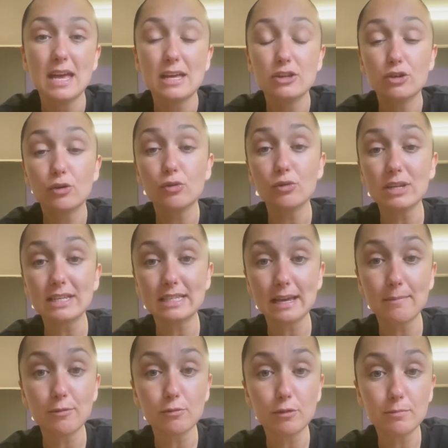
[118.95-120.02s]
So a good
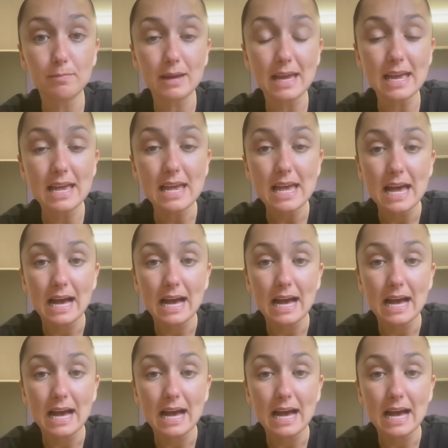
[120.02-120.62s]
example would be